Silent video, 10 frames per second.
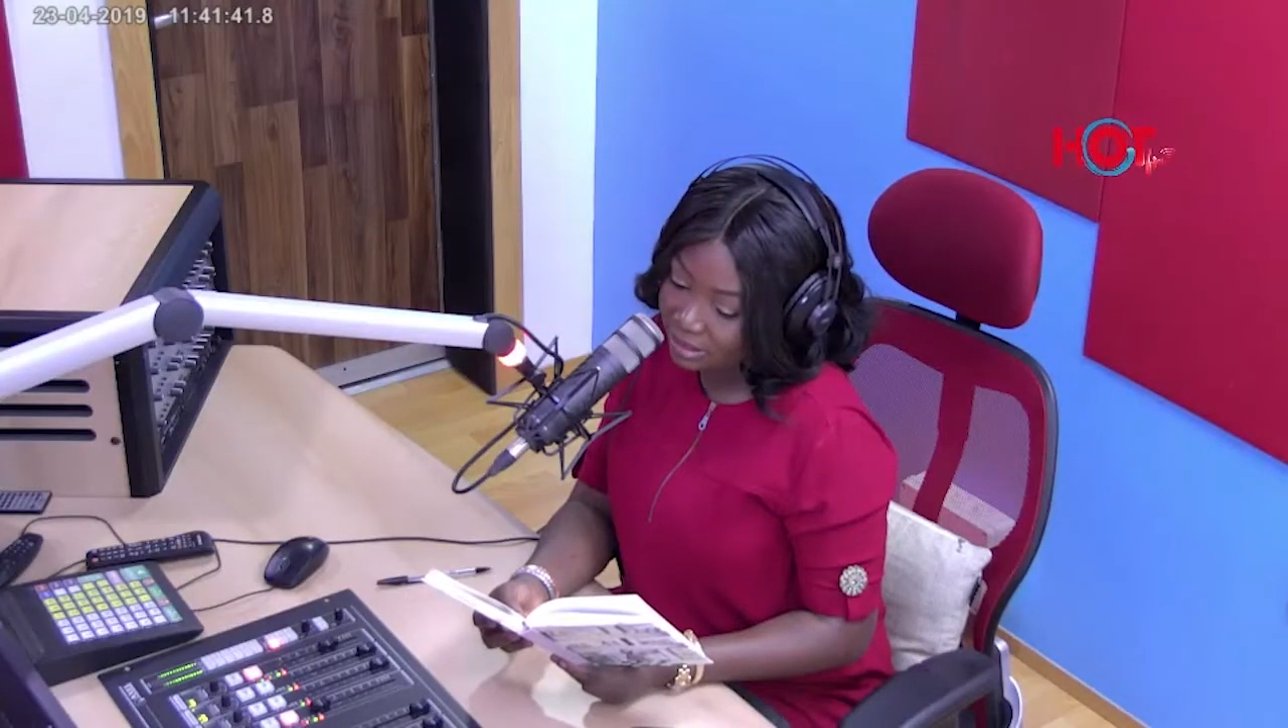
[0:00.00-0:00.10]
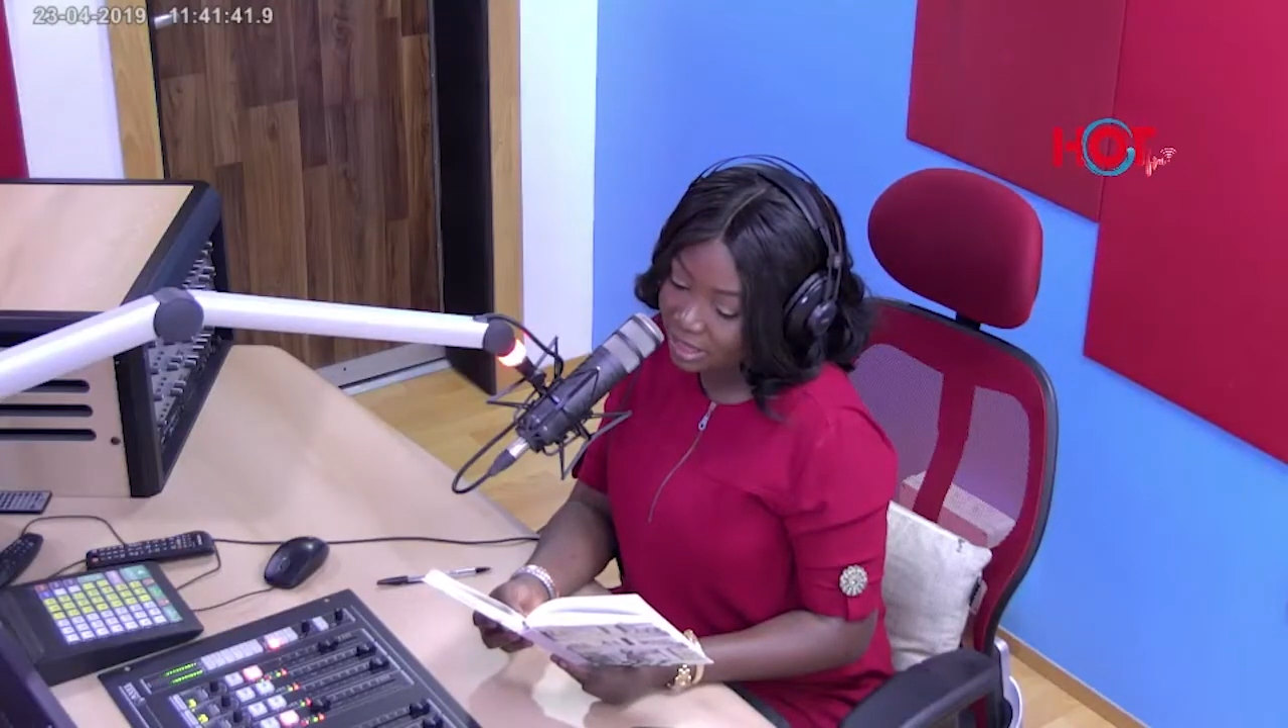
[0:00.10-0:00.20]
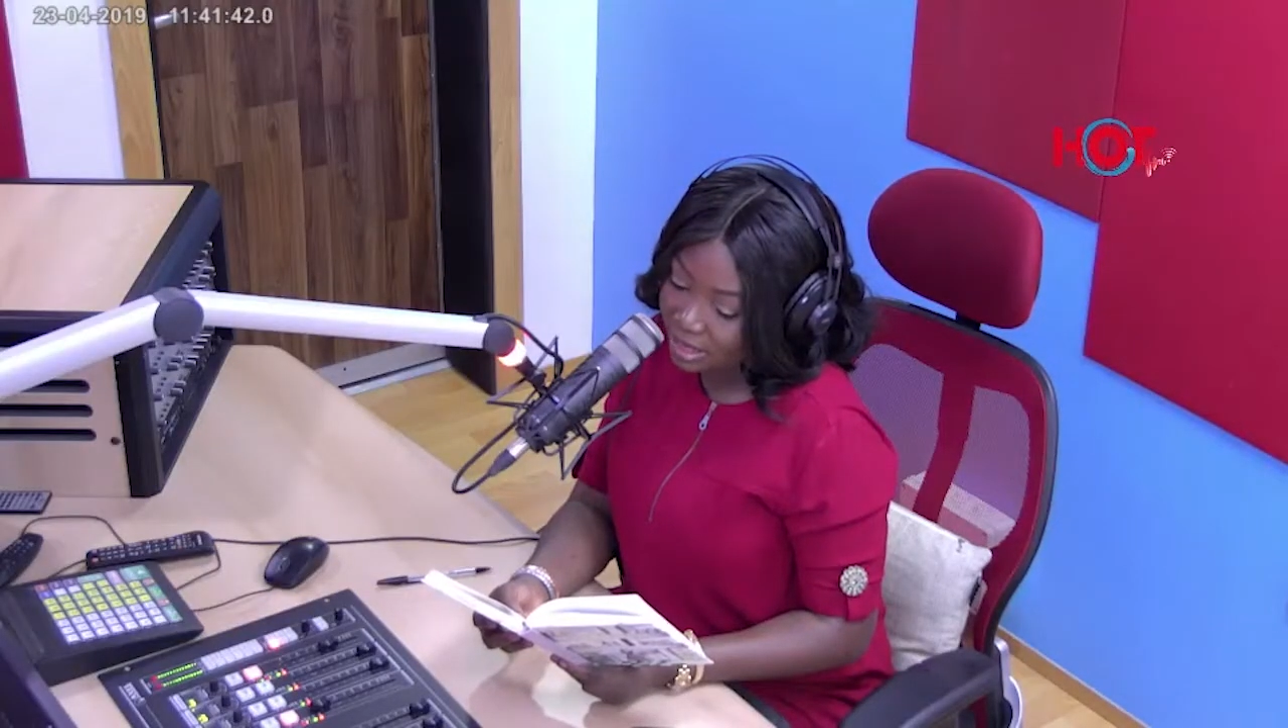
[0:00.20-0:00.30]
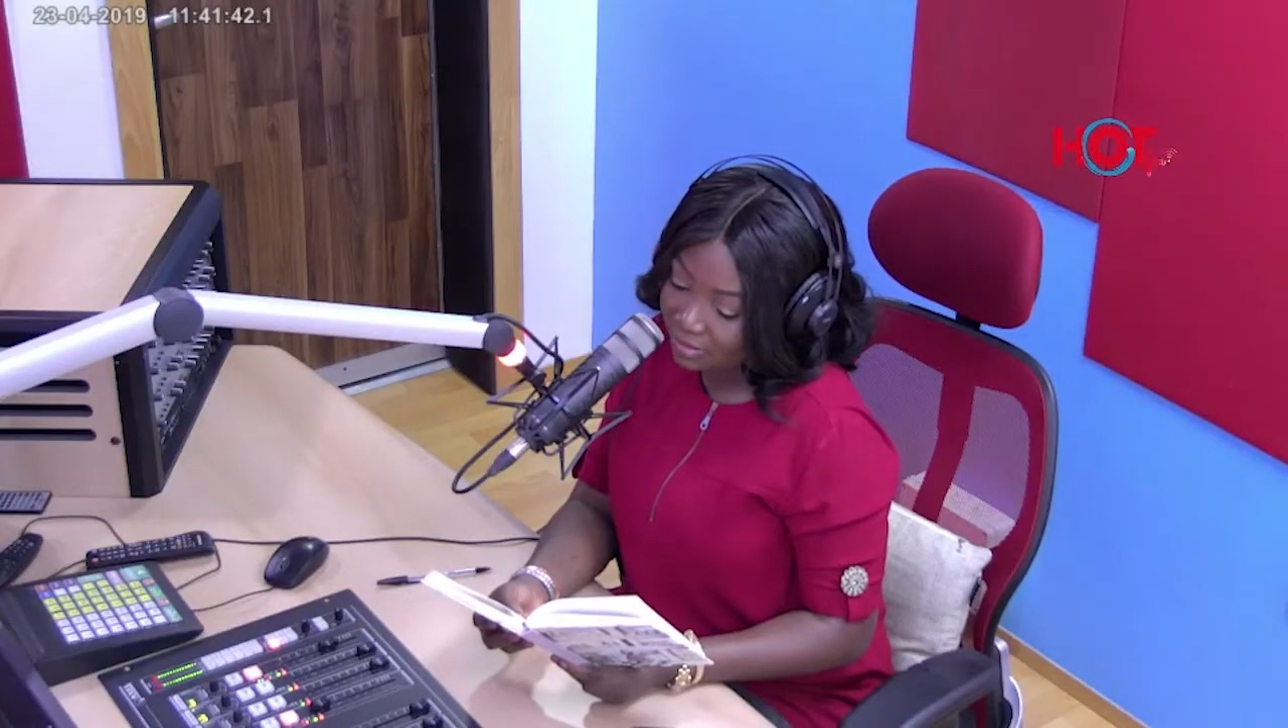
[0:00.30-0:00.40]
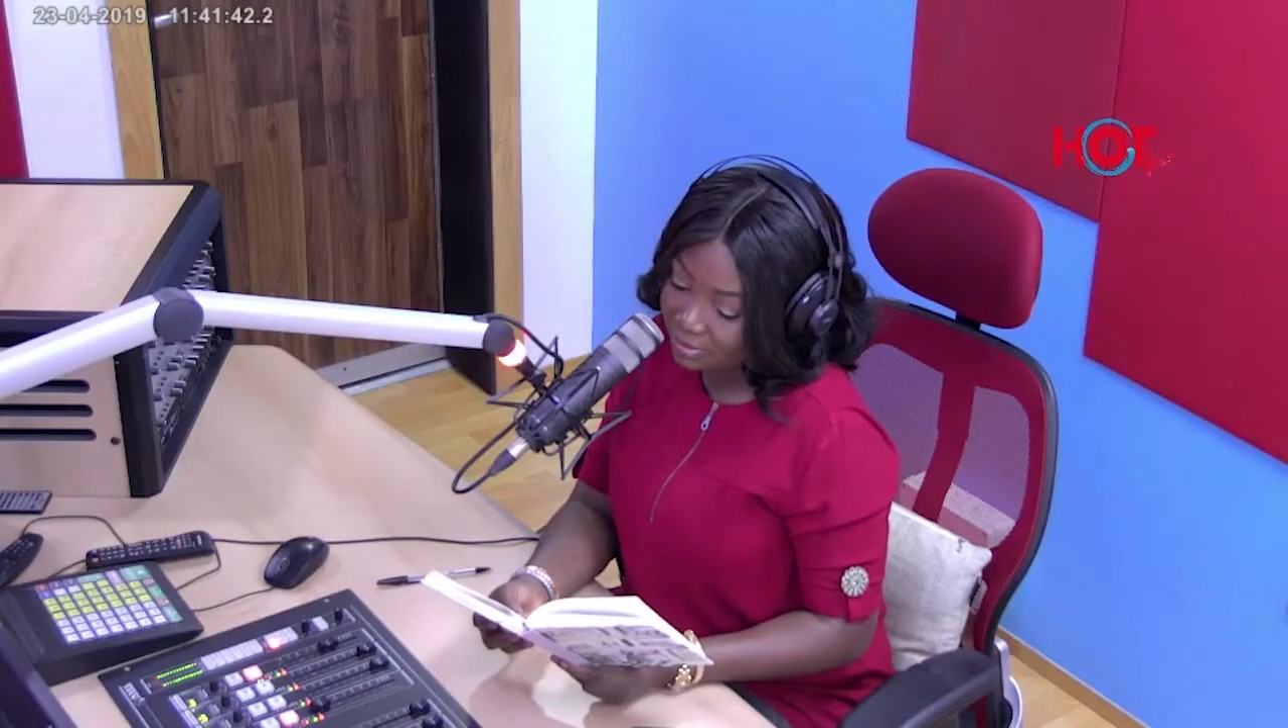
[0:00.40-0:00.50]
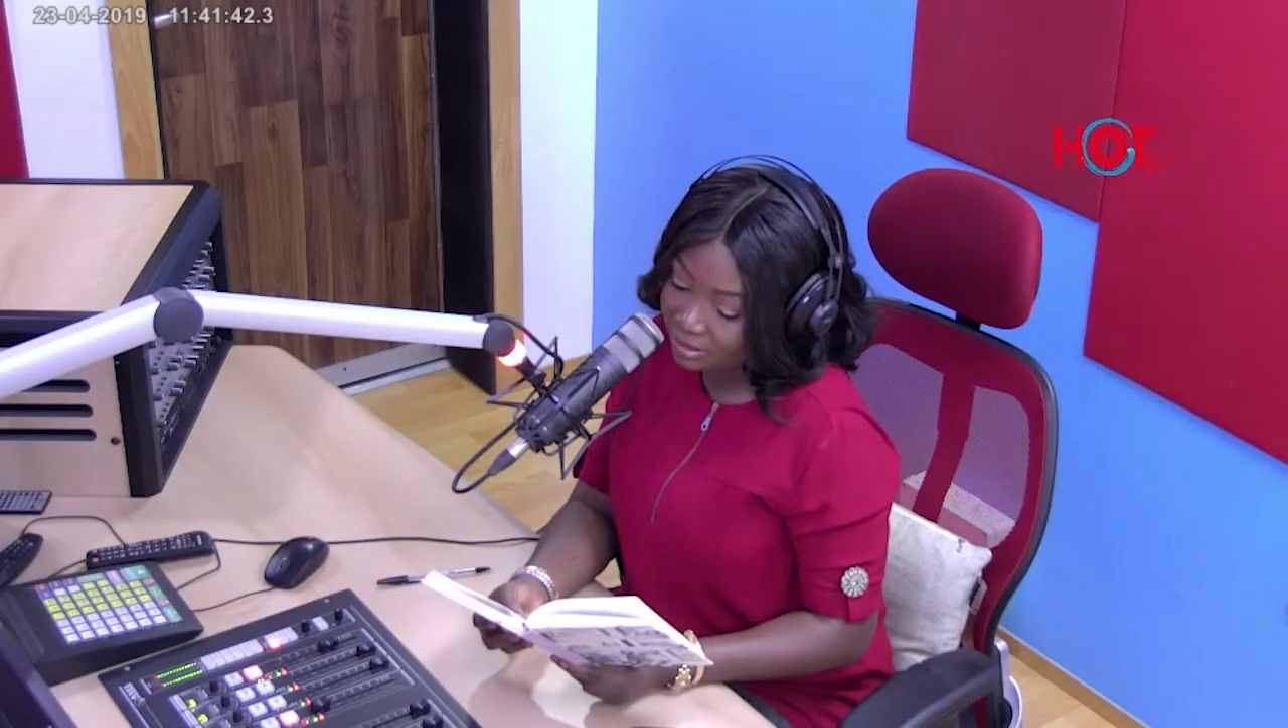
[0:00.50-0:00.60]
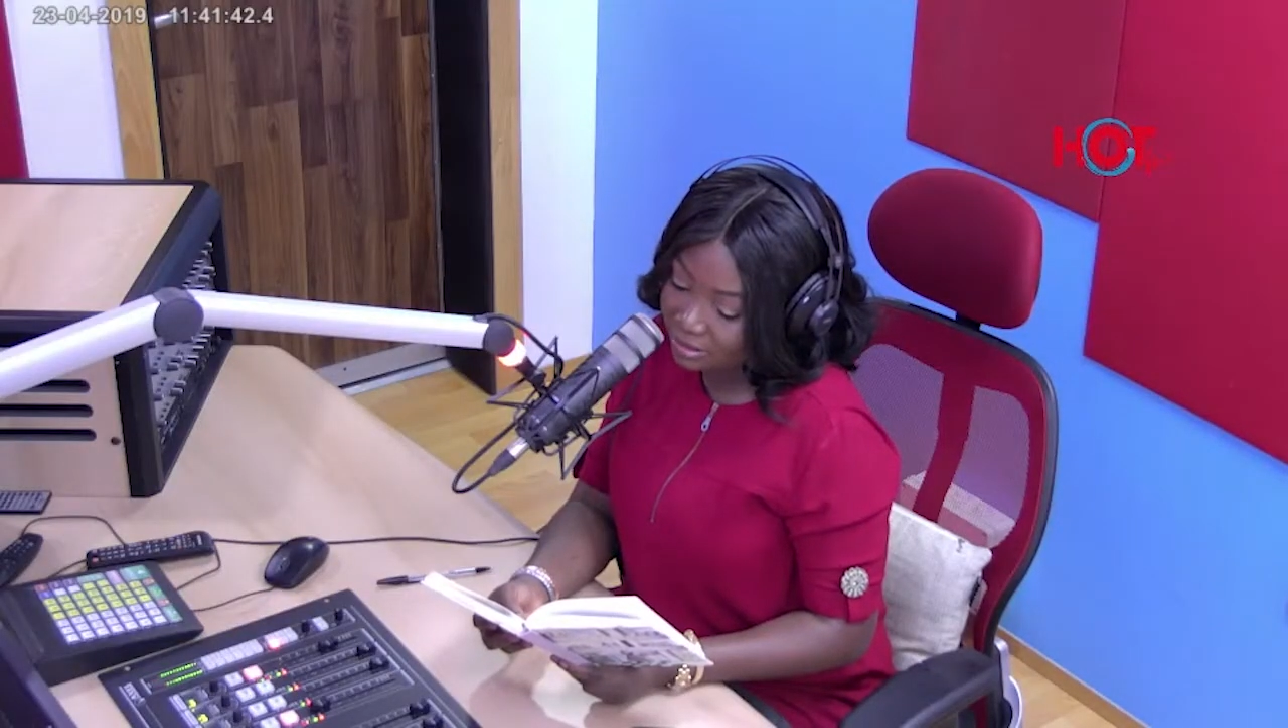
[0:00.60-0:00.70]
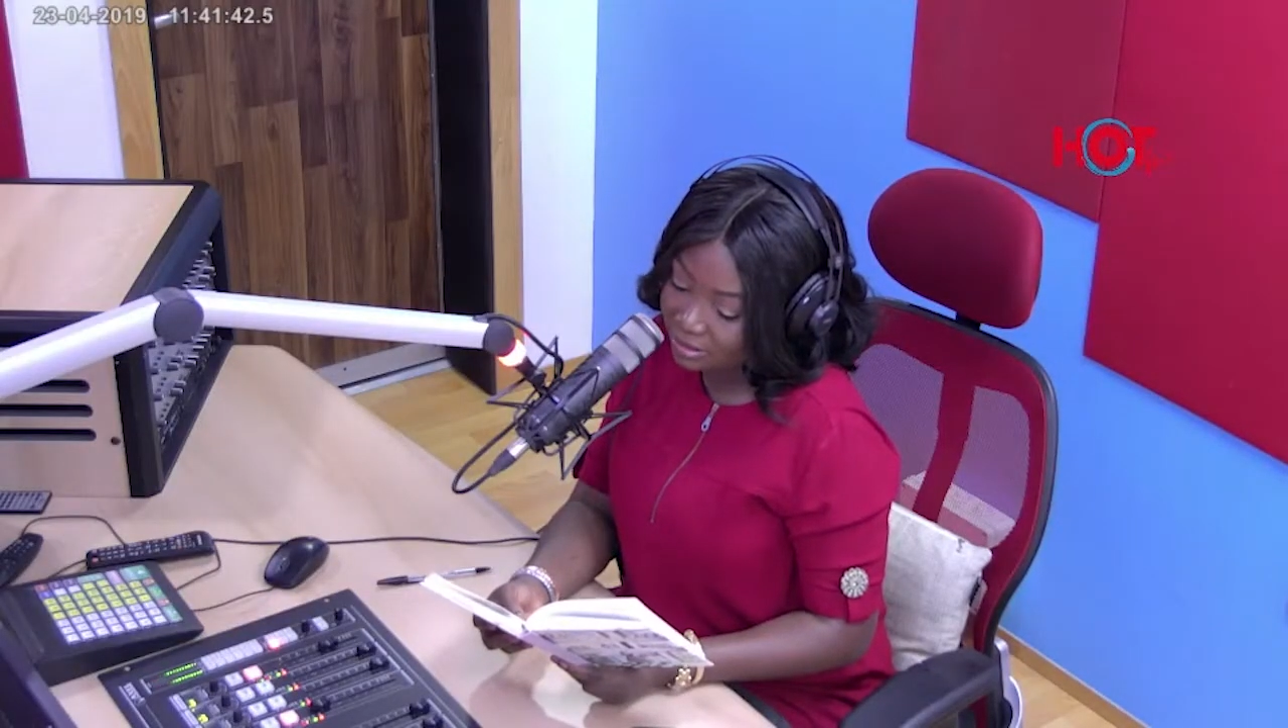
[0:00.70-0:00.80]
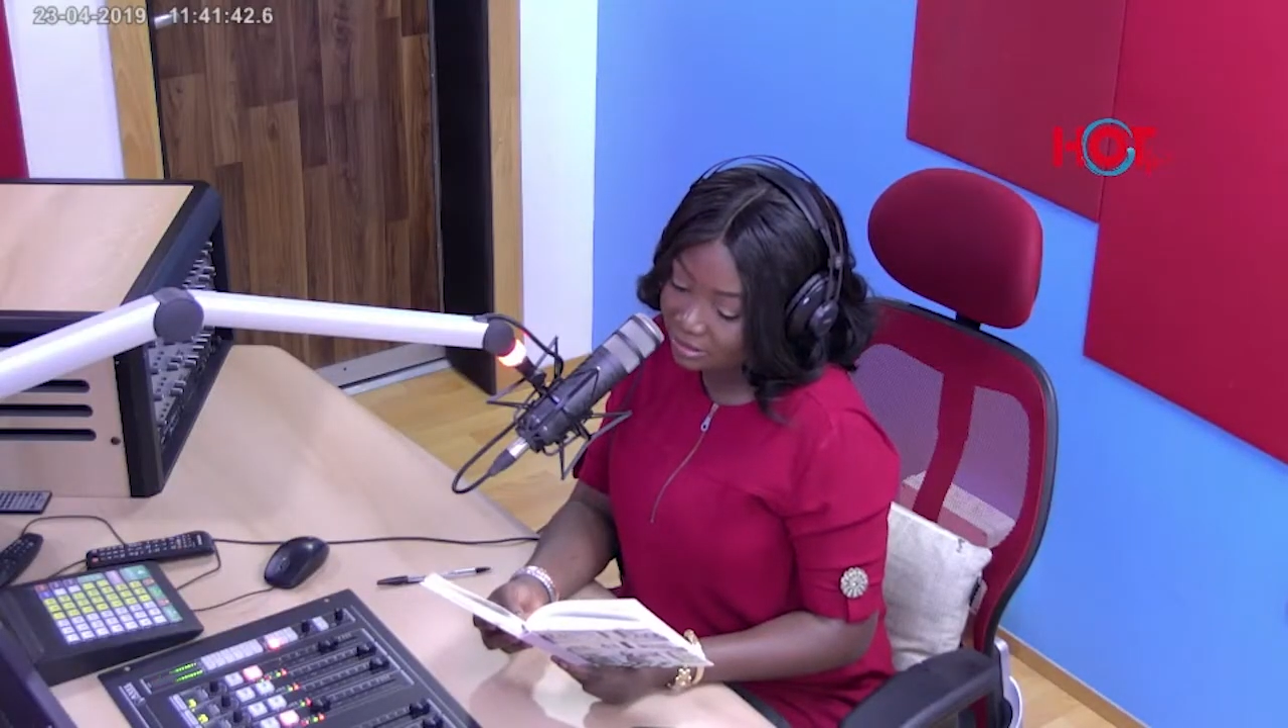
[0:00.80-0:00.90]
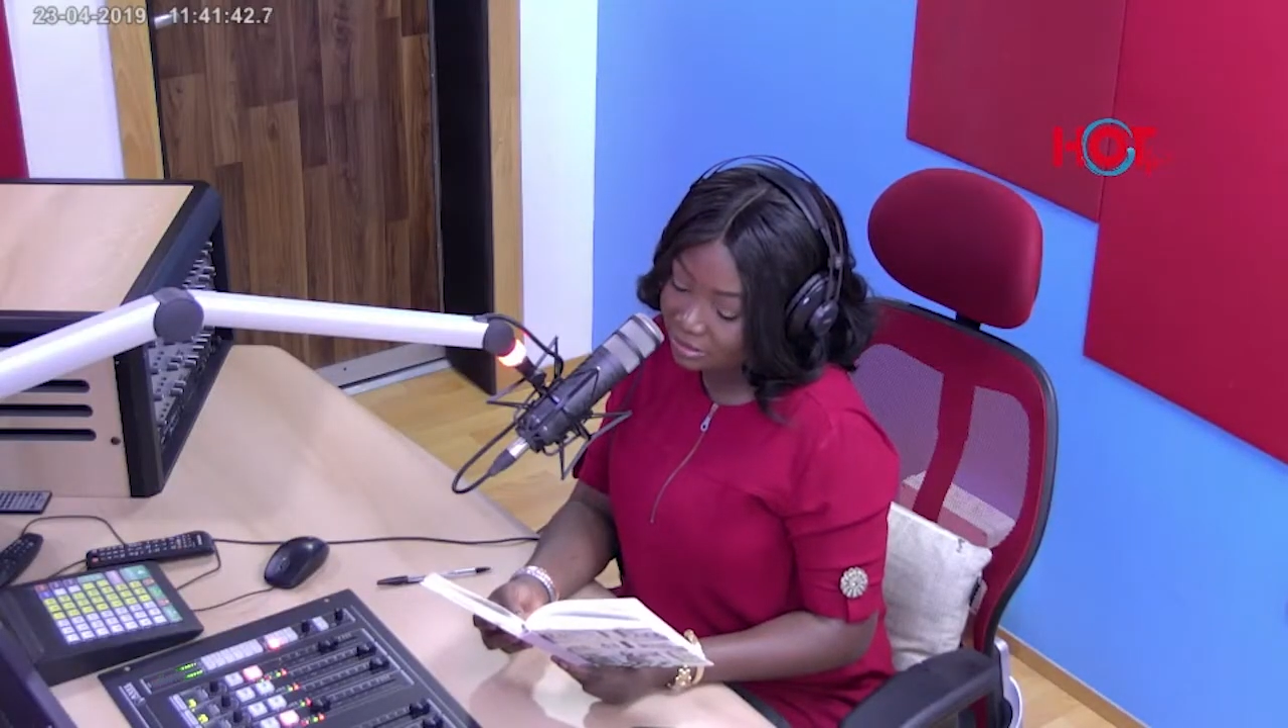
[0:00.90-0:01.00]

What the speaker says: the hour